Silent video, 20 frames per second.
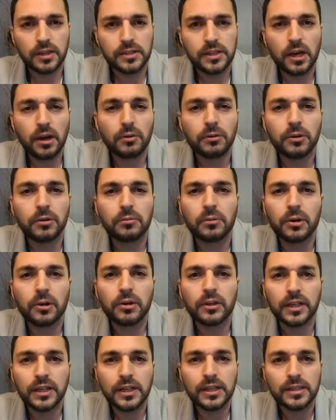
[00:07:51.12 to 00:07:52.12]
how the
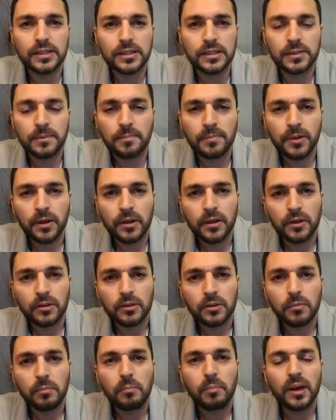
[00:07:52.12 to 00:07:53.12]
world is.
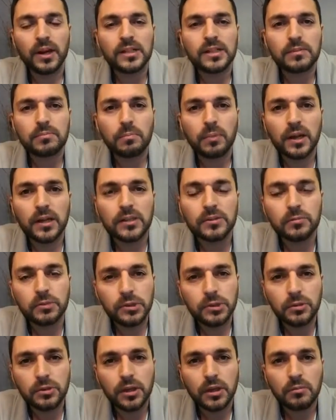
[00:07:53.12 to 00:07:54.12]
The best place where
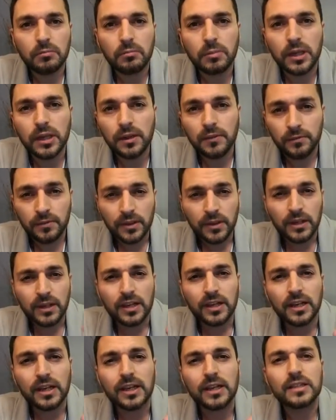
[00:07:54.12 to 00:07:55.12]
you can be
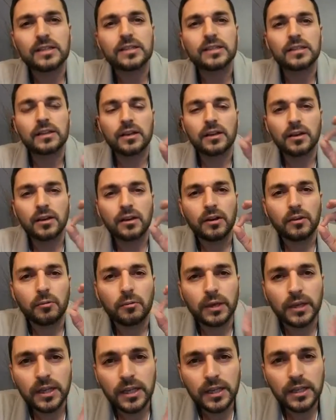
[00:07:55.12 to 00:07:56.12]
is
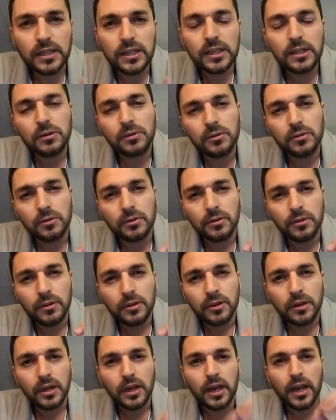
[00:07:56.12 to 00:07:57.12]
within you
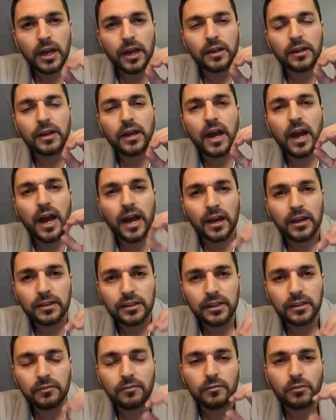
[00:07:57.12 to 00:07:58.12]
and
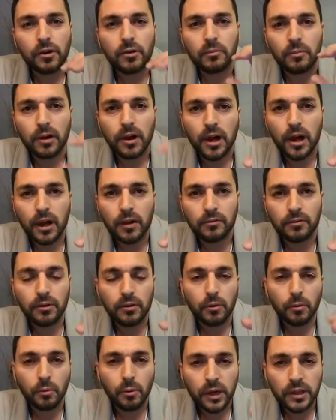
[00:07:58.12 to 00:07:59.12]
acting from love.
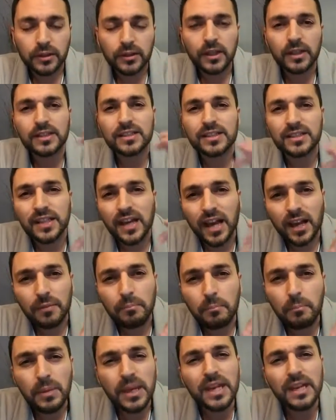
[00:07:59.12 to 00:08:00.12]
What does that
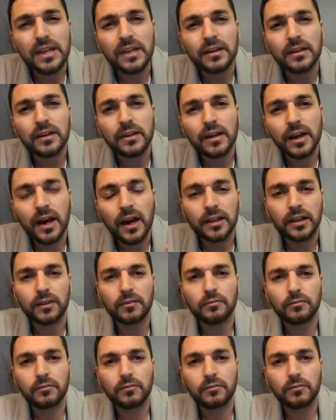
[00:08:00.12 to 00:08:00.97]
mean, acting